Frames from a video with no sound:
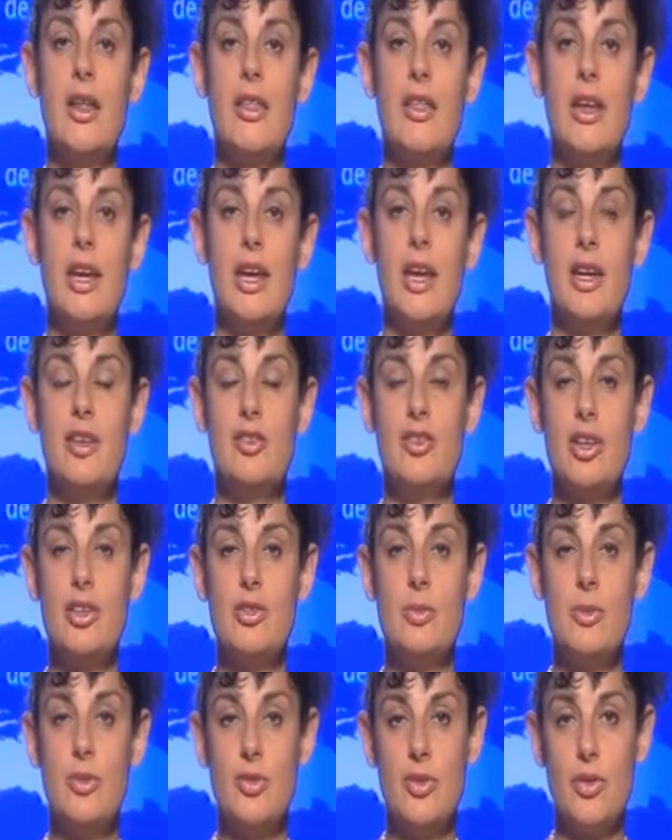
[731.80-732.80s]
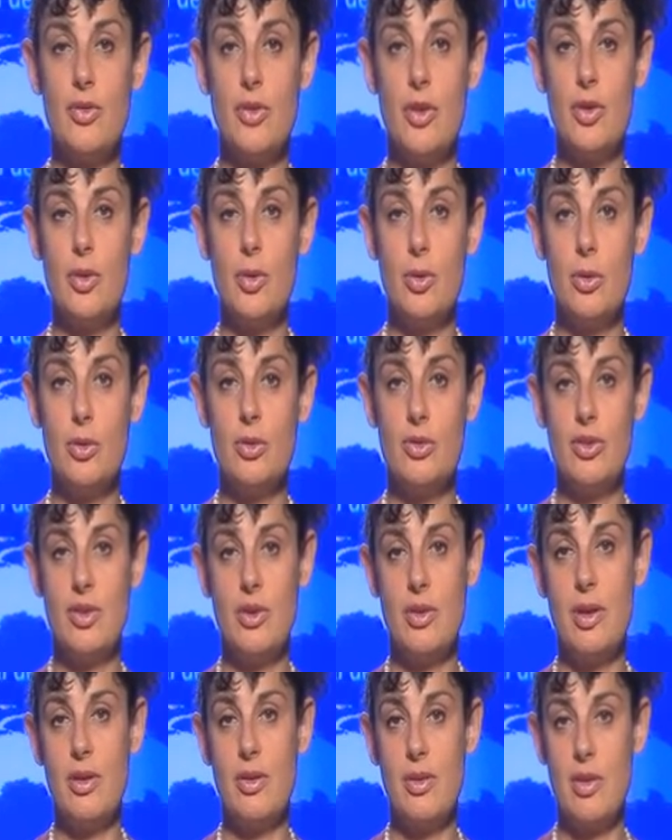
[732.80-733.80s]
The judgments of the court,
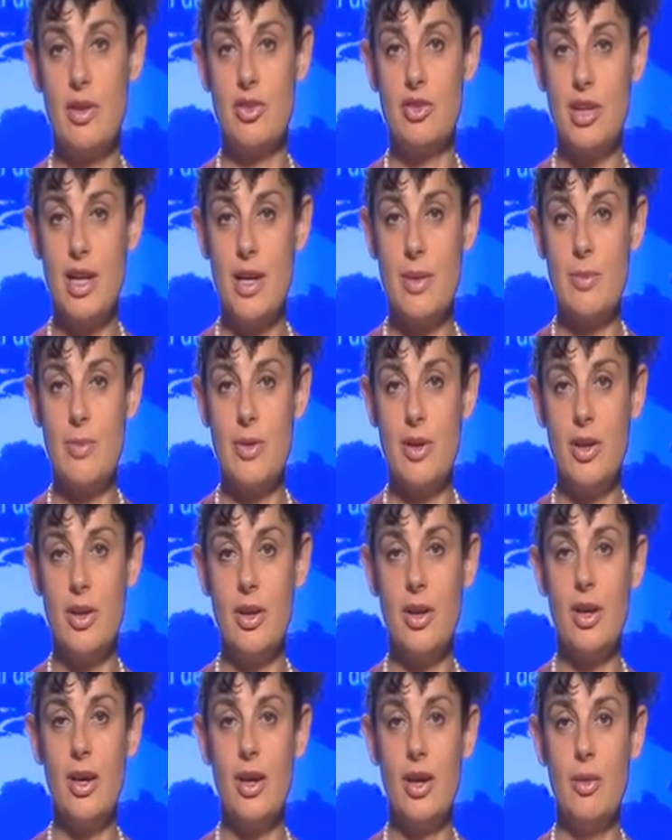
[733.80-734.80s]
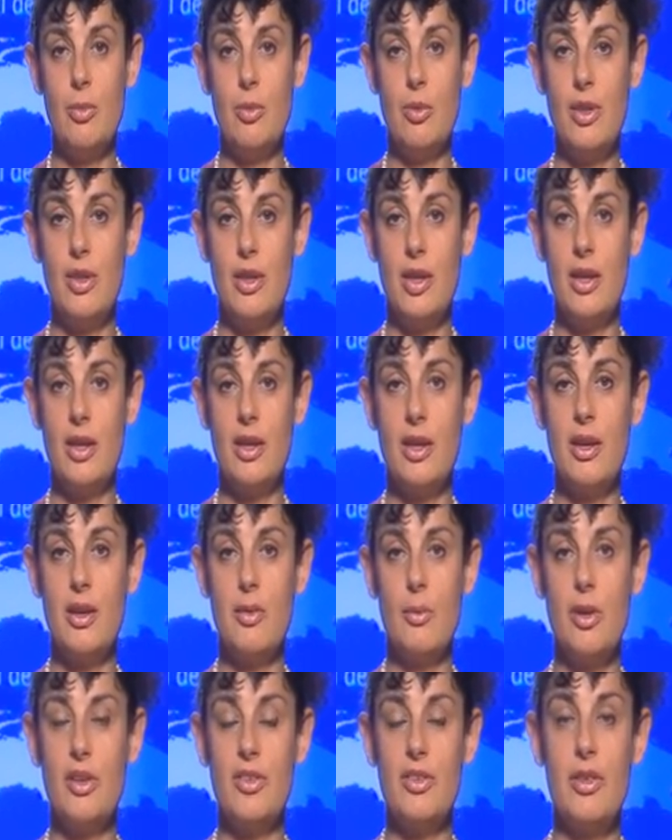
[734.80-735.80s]
so either the Chamber
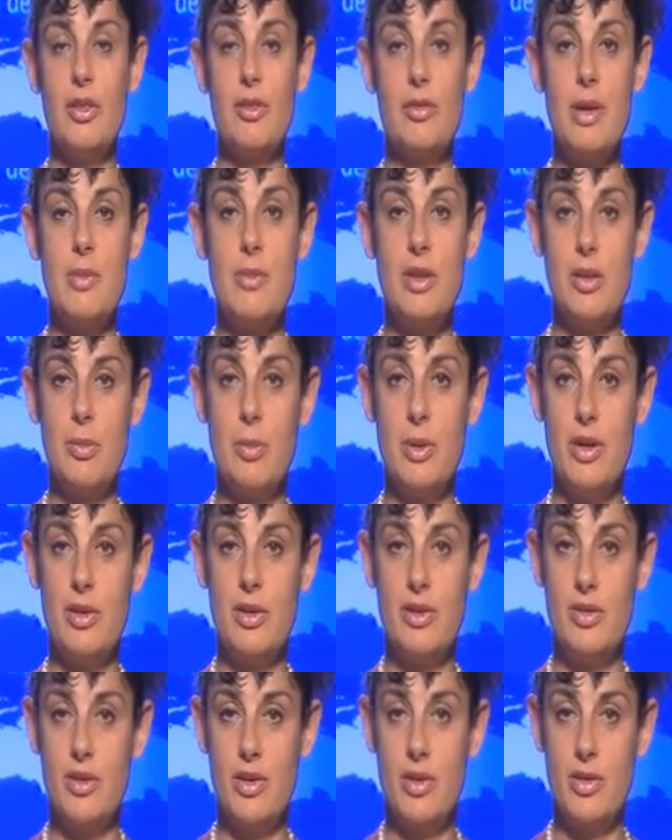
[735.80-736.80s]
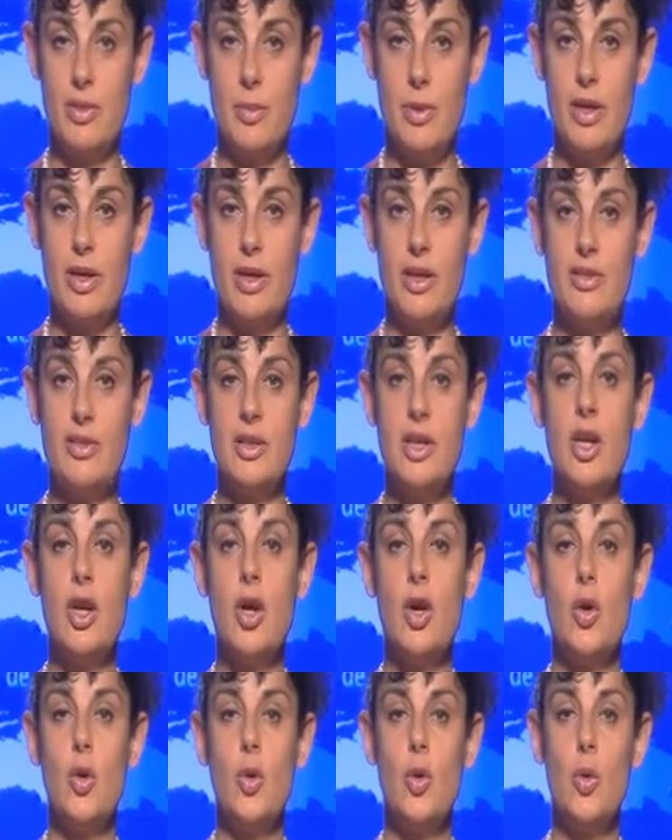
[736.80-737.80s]
once the 3-month period is expired,
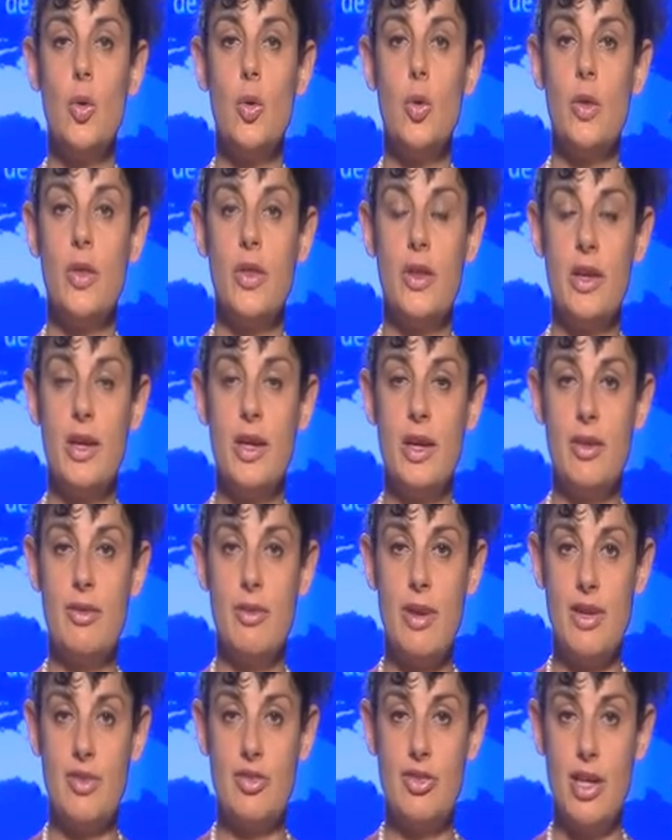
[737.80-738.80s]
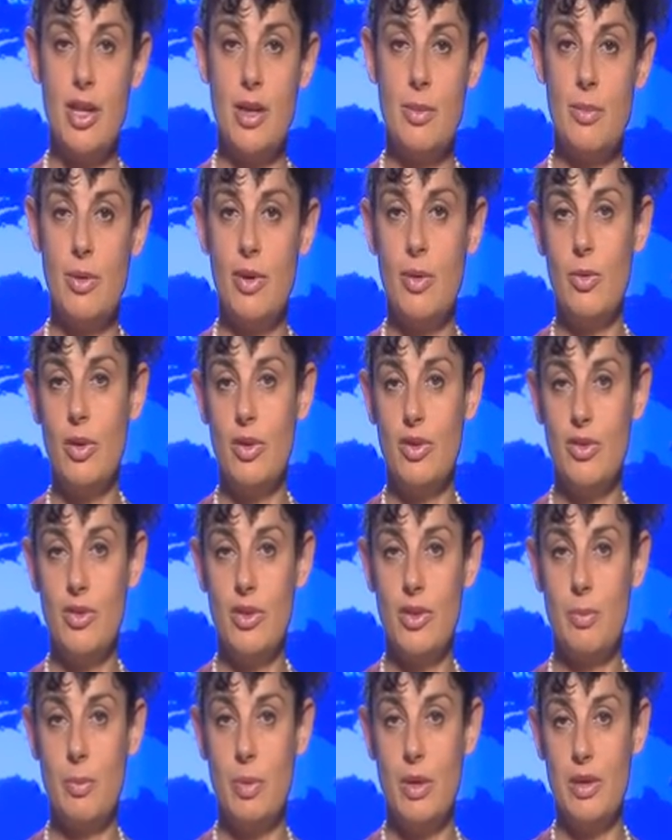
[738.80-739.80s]
or the Grand Chamber once
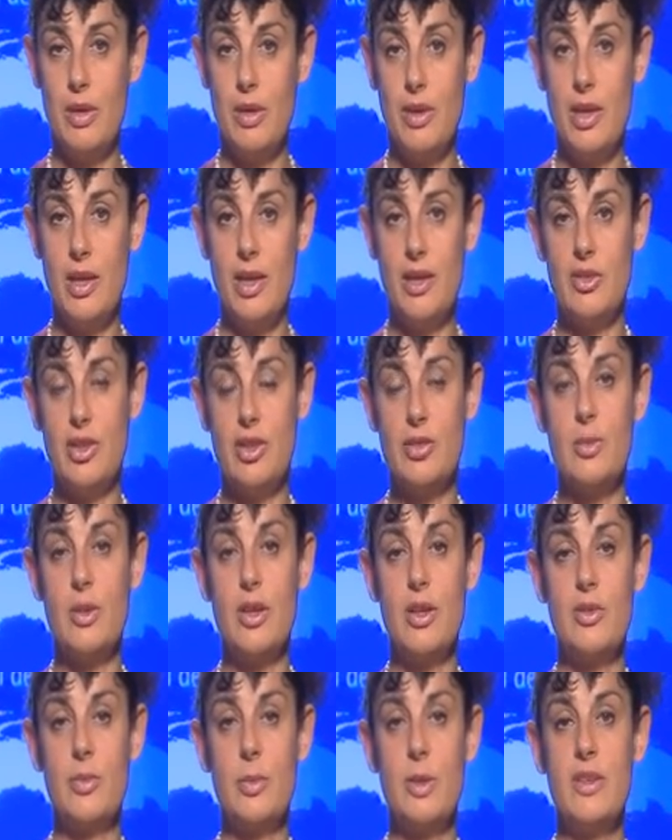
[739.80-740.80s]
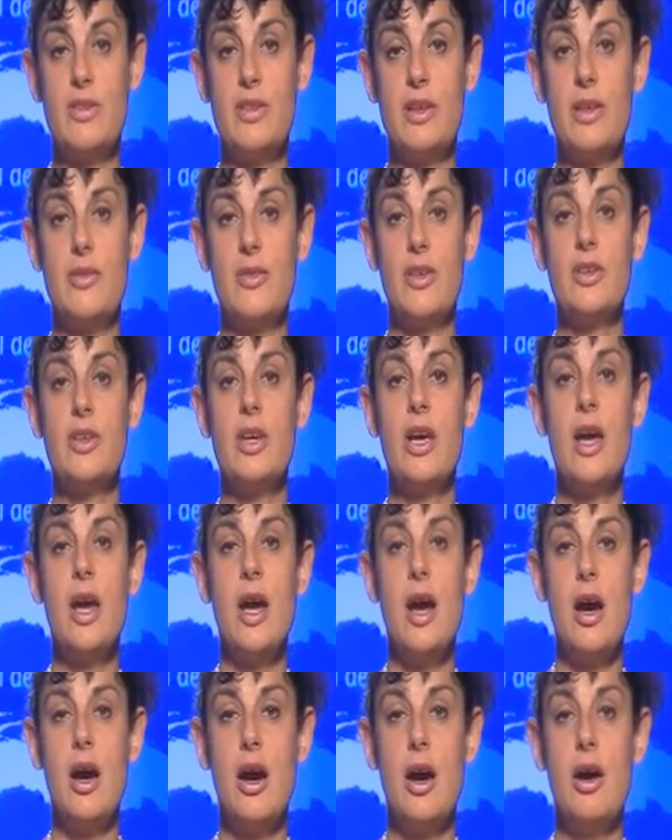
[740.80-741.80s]
the judgment has been delivered,
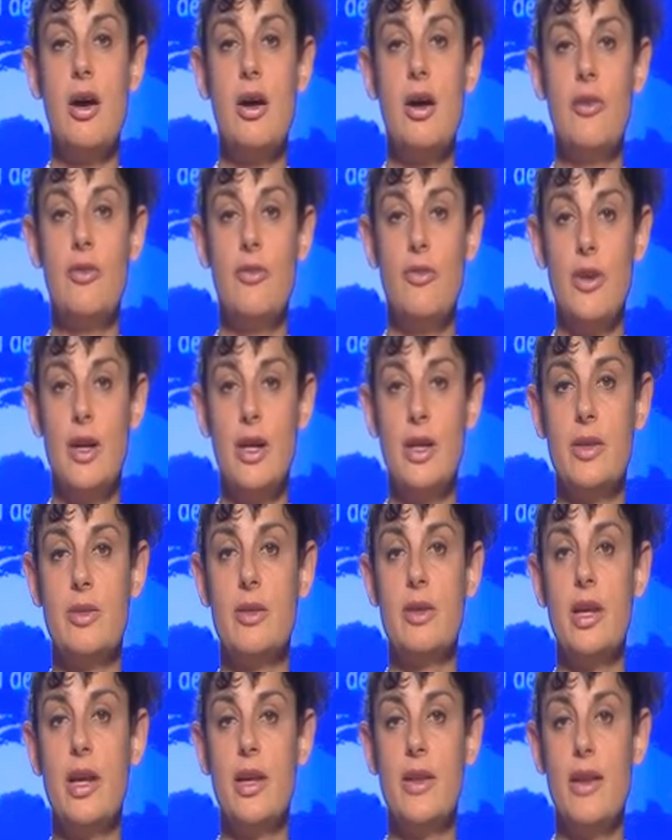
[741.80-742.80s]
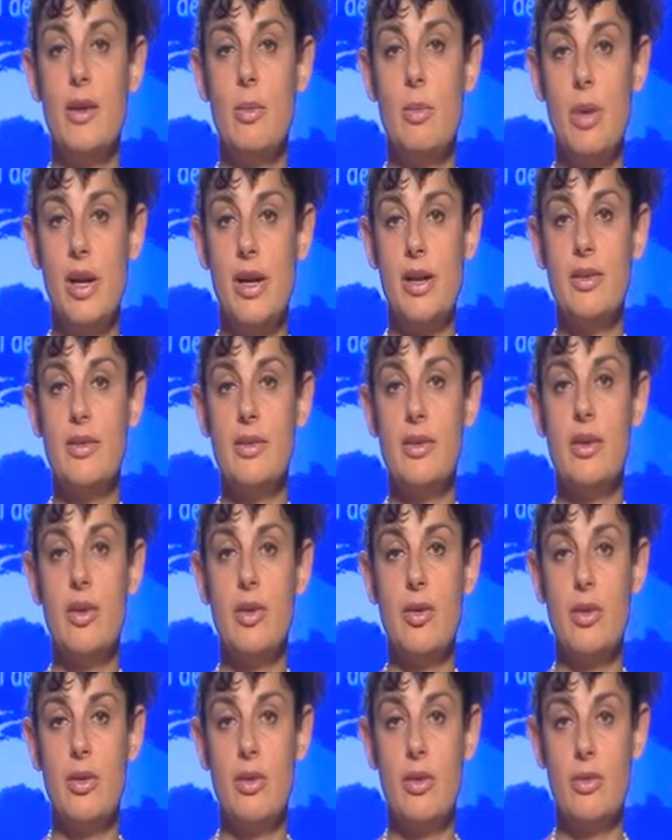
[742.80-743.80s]
are final and they're binding
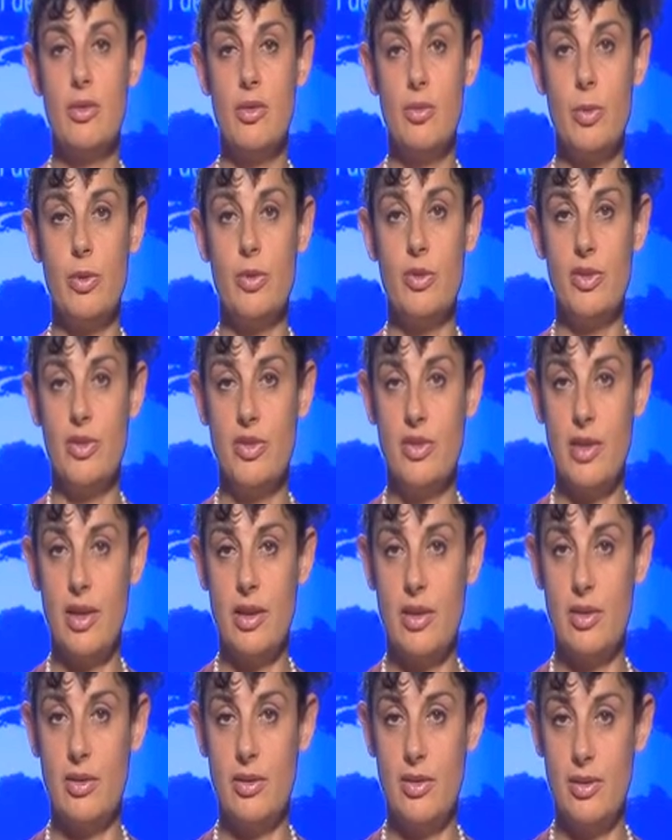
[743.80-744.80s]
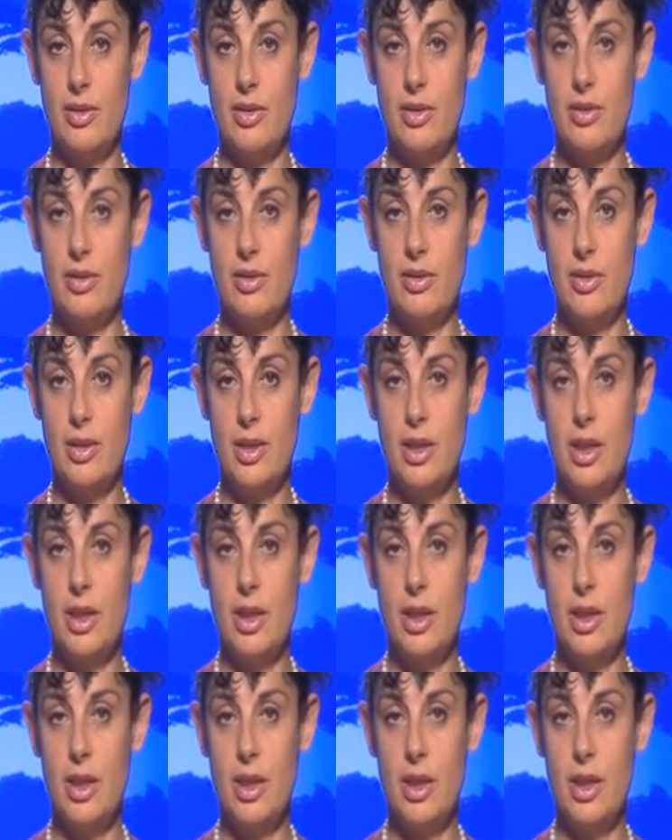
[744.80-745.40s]
on the respondent state concerned.